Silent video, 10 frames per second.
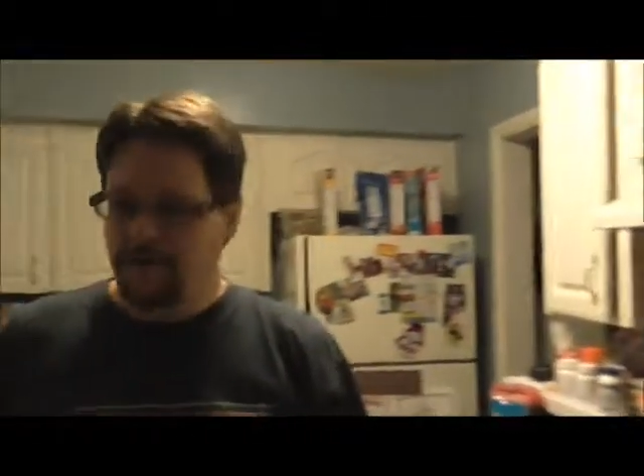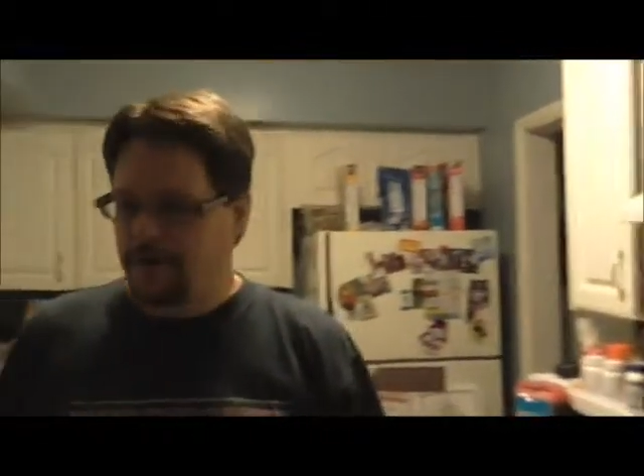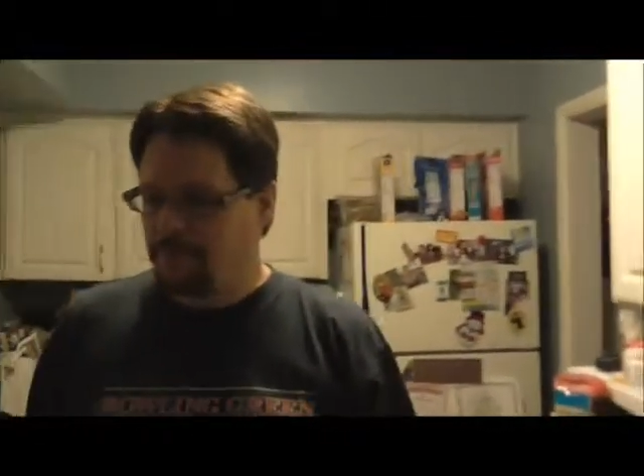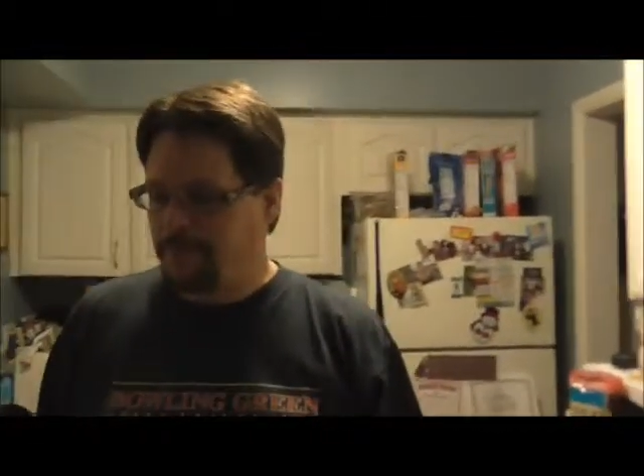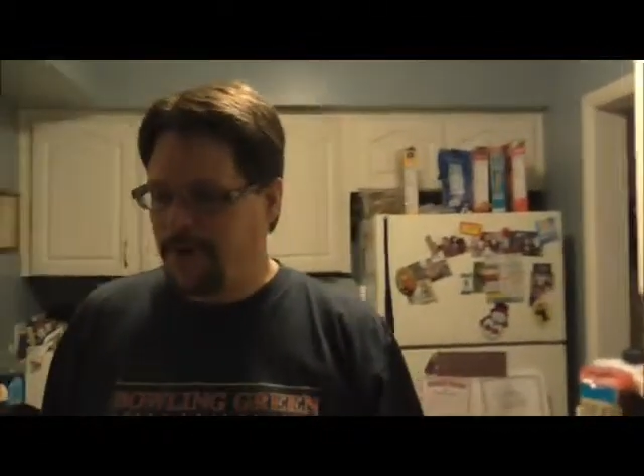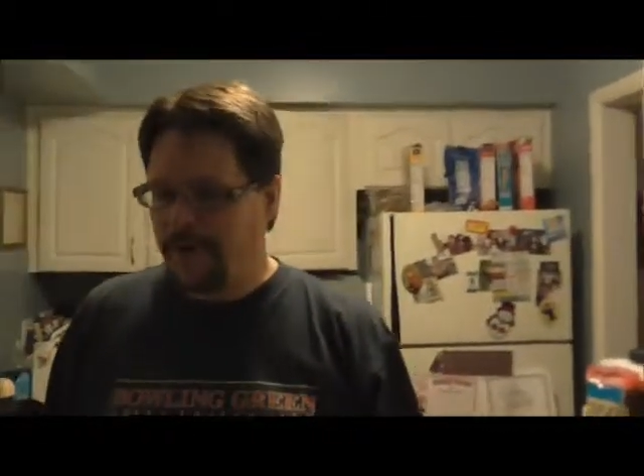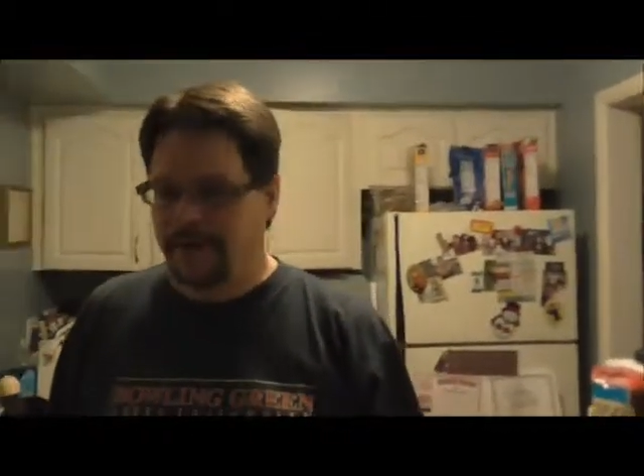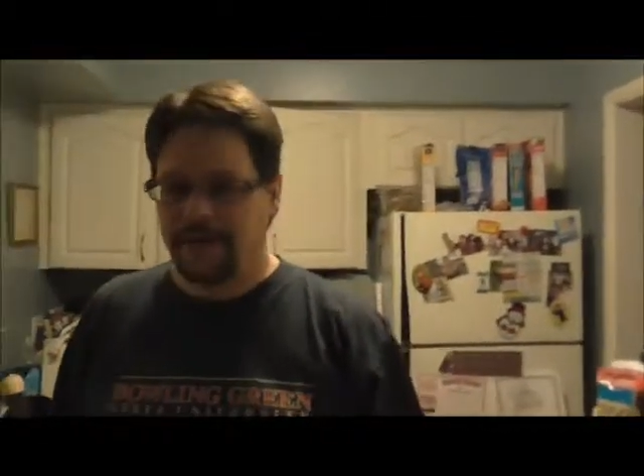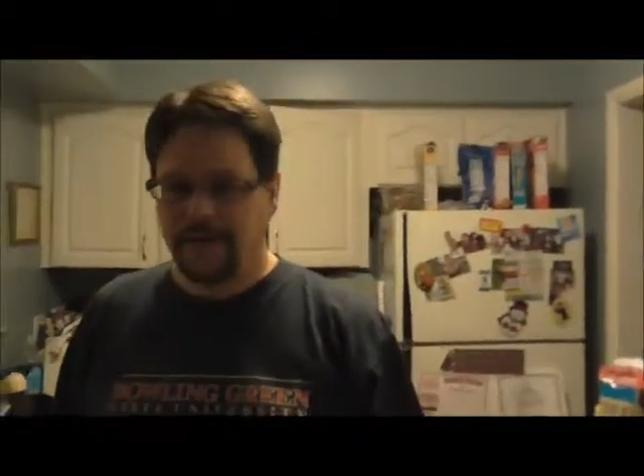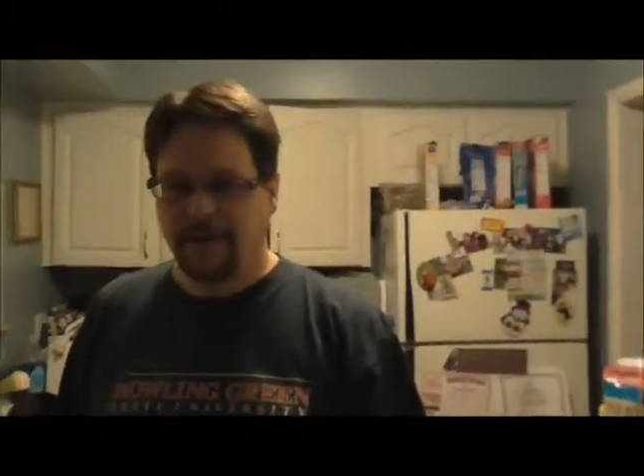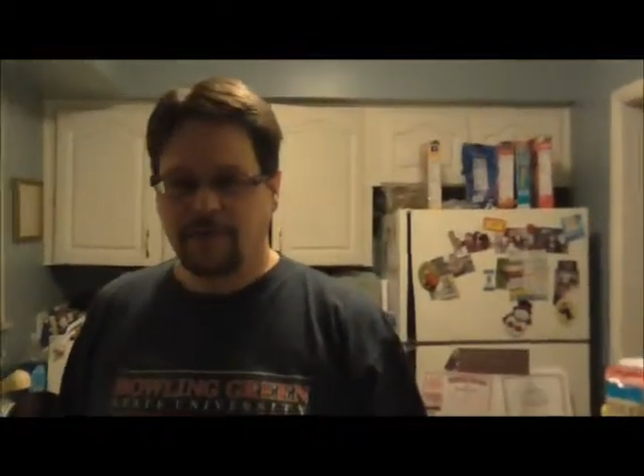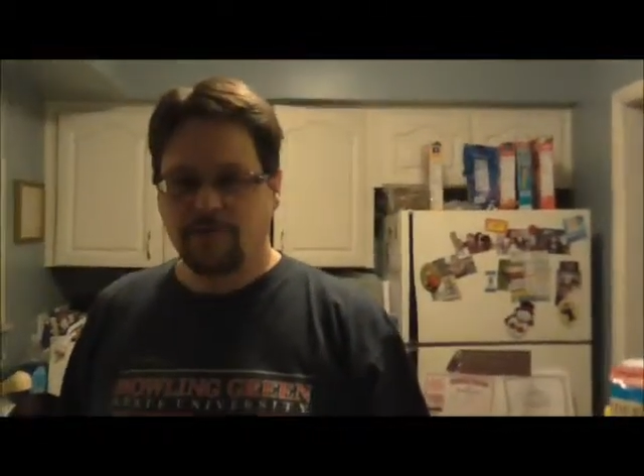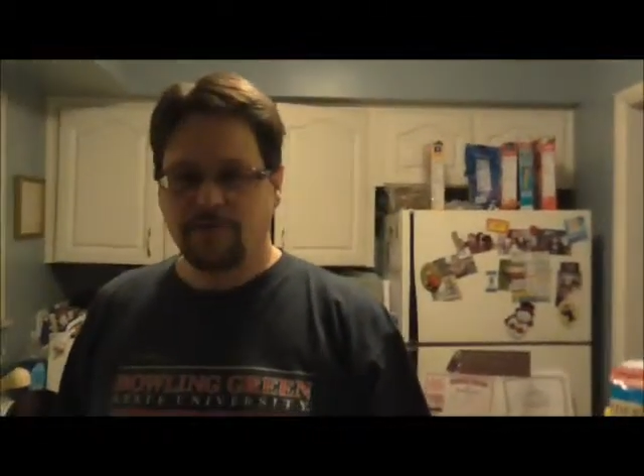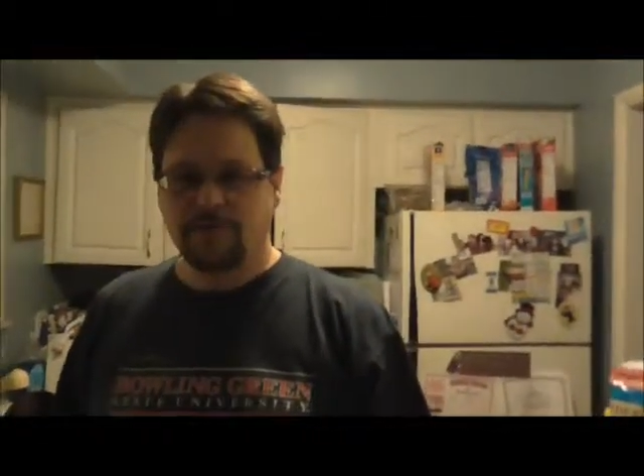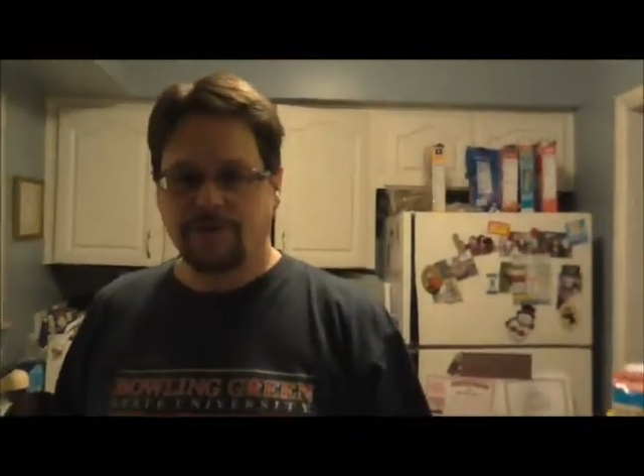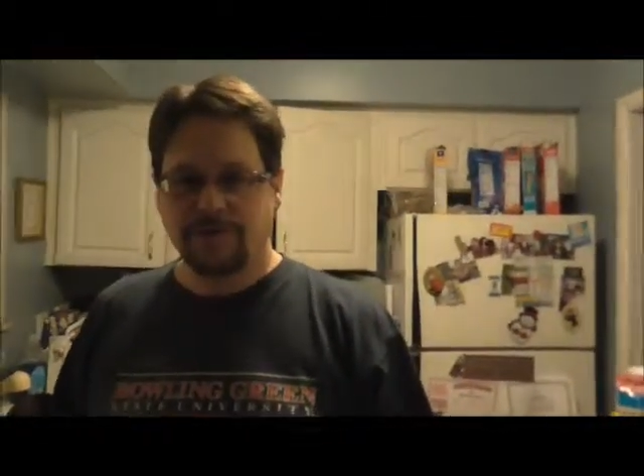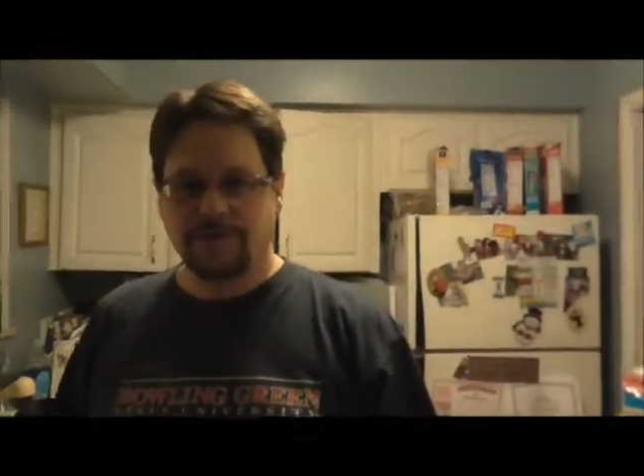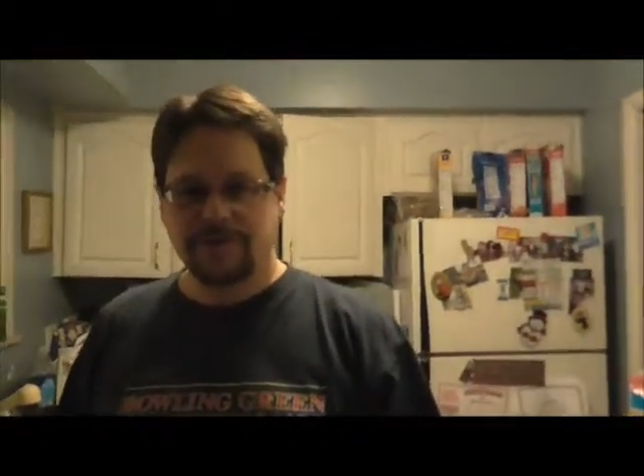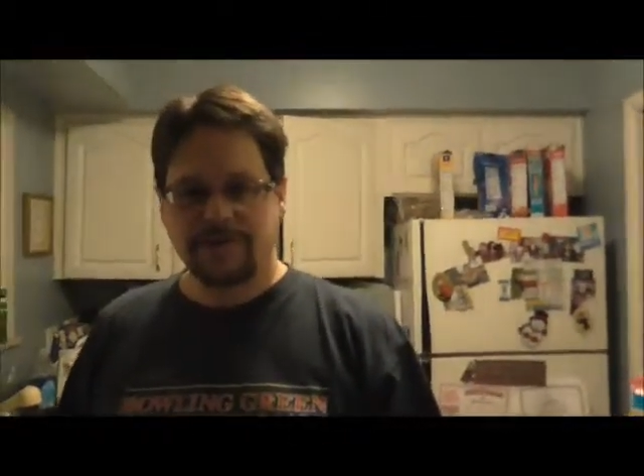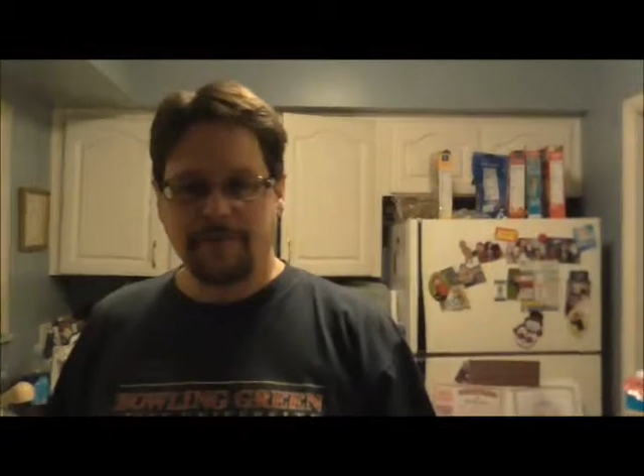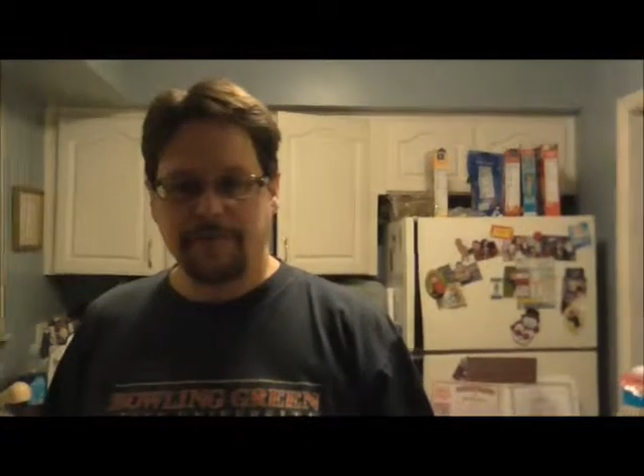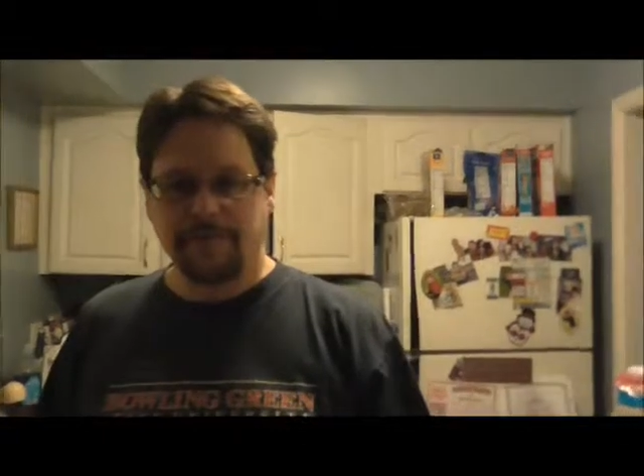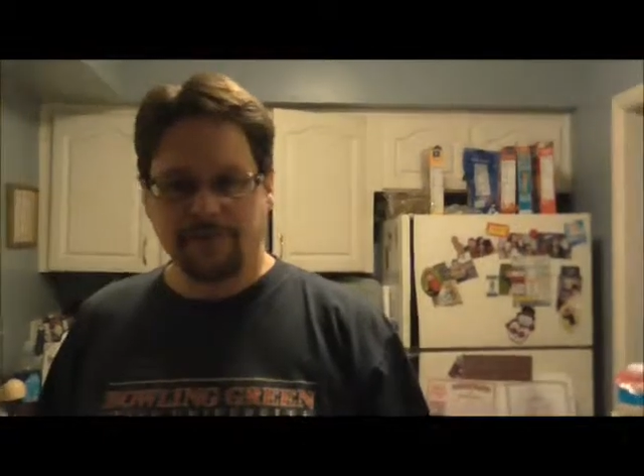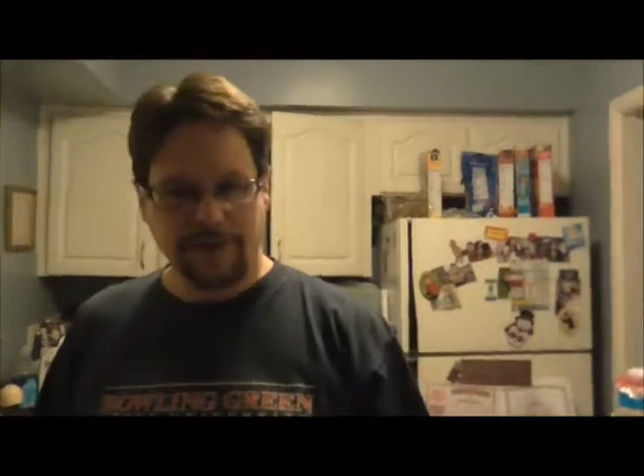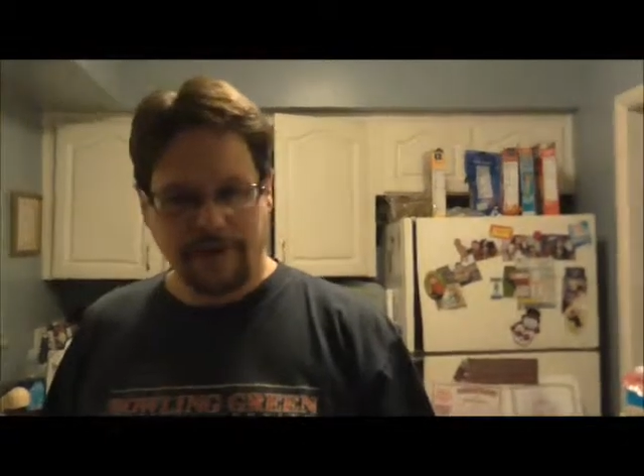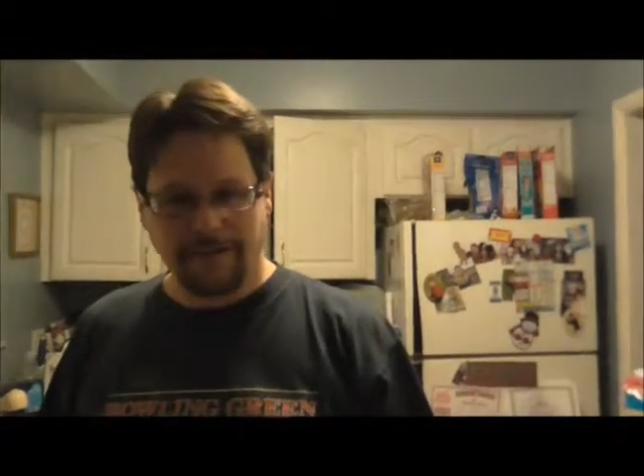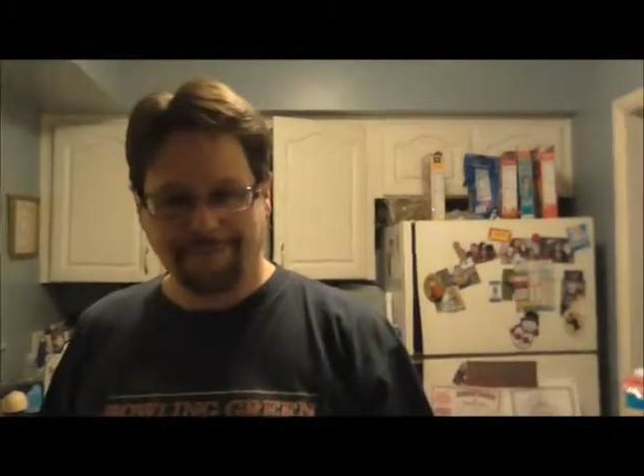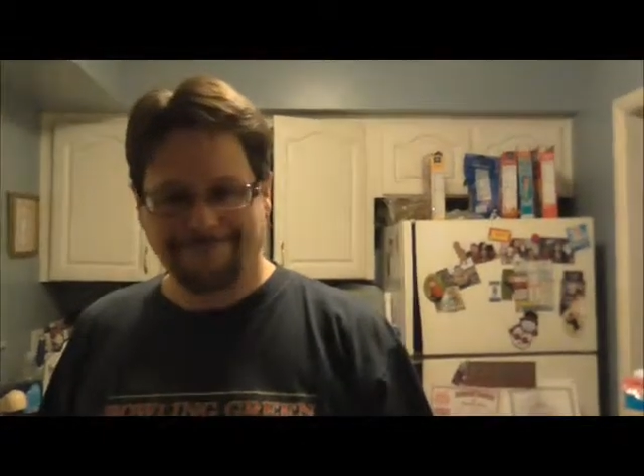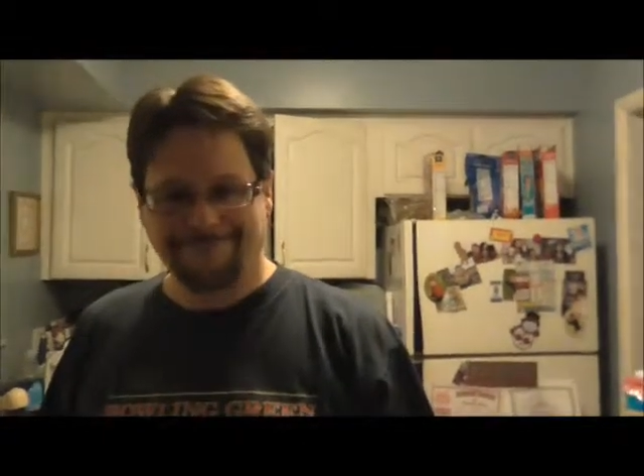we'll come back and we'll show you the steps for the chicken.